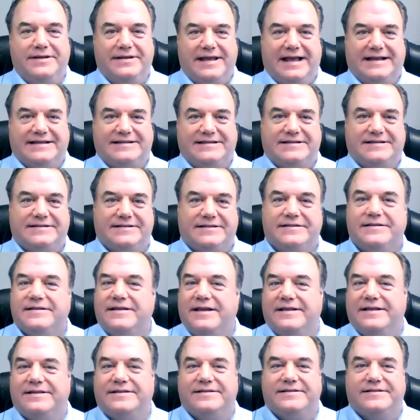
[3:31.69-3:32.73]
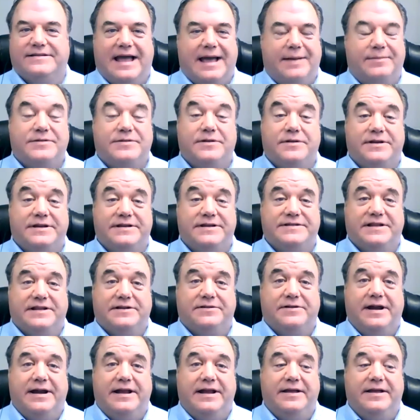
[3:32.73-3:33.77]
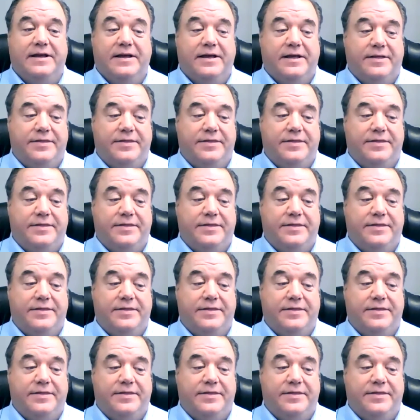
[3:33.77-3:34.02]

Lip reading: yes, it's absolutely exhilarating.